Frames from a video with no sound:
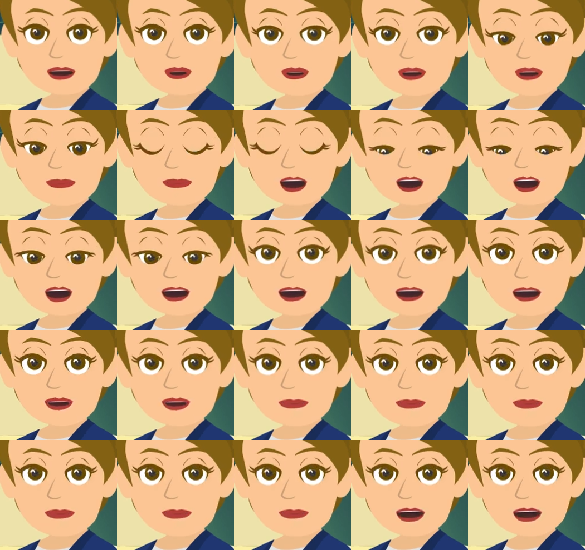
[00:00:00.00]
vicinity,
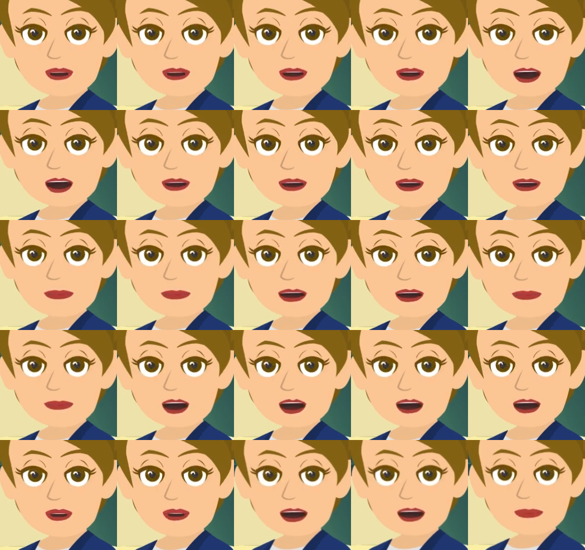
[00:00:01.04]
and so you can
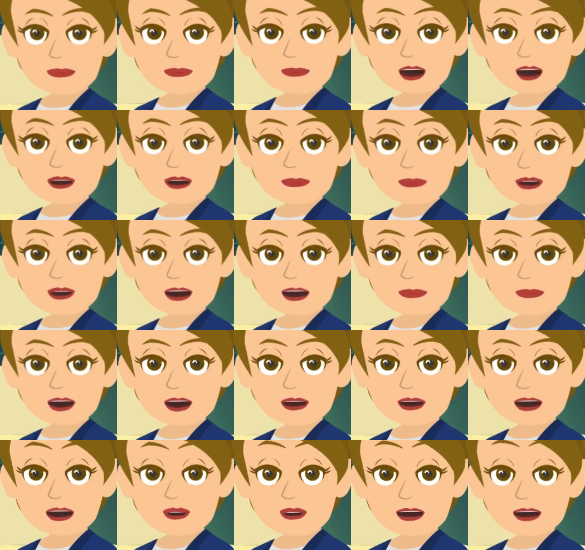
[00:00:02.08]
easily translate
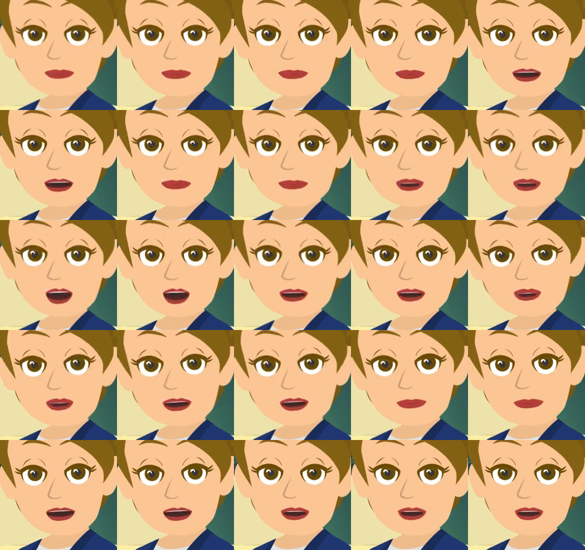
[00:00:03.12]
them, as Esther is doing
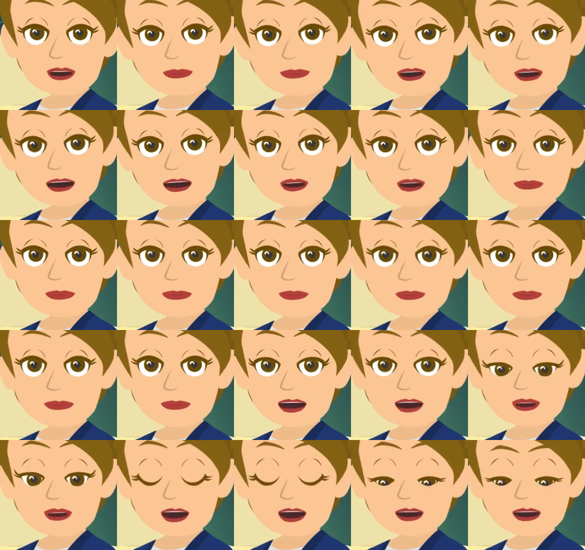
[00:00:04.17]
right now with our
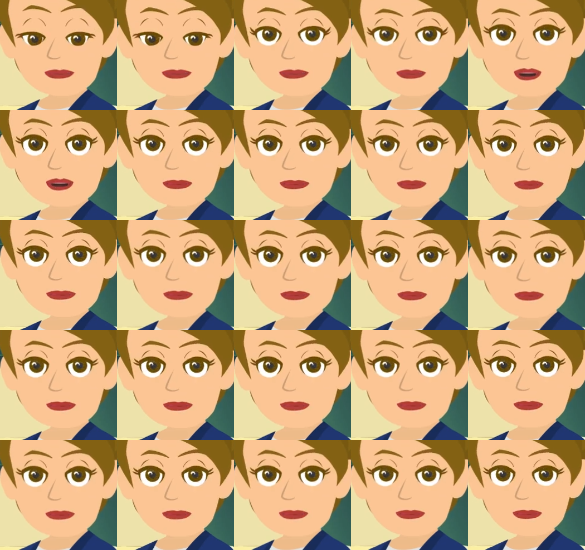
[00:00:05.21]
vibration.
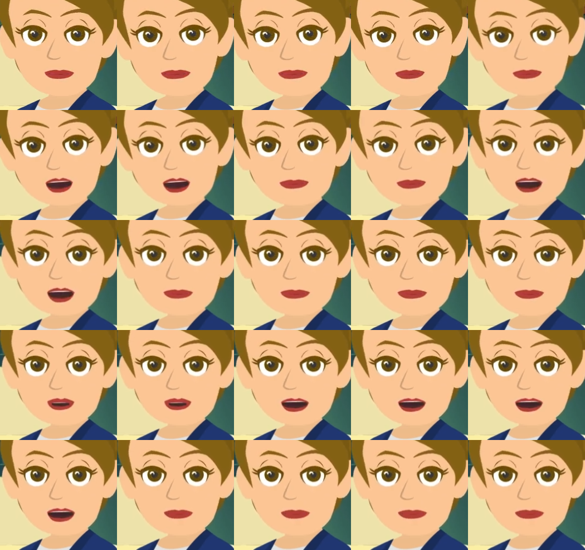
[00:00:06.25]
As those
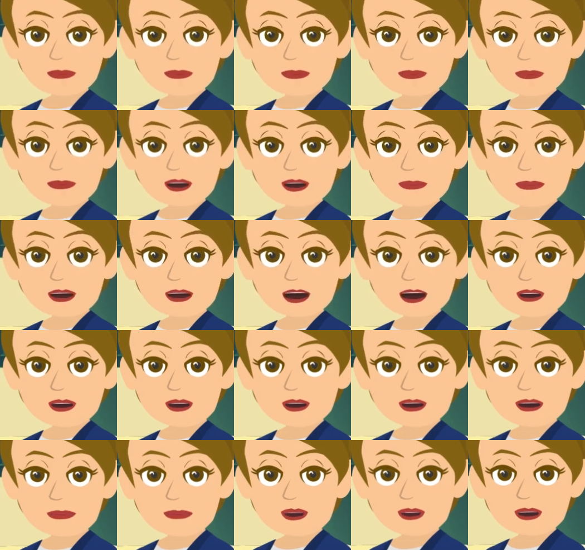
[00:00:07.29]
thoughts are flowing
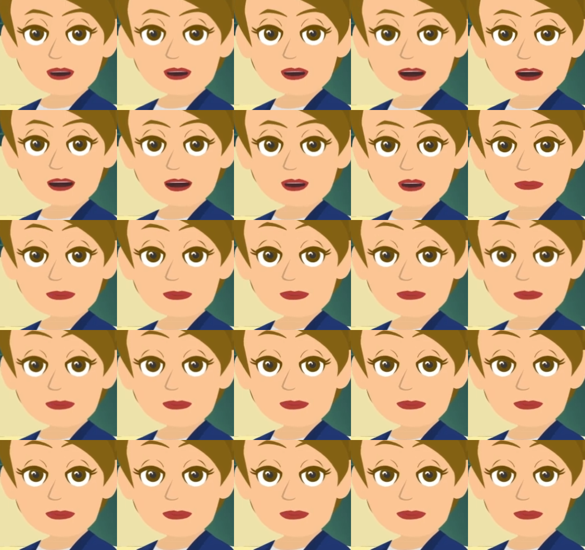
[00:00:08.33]
into your mind,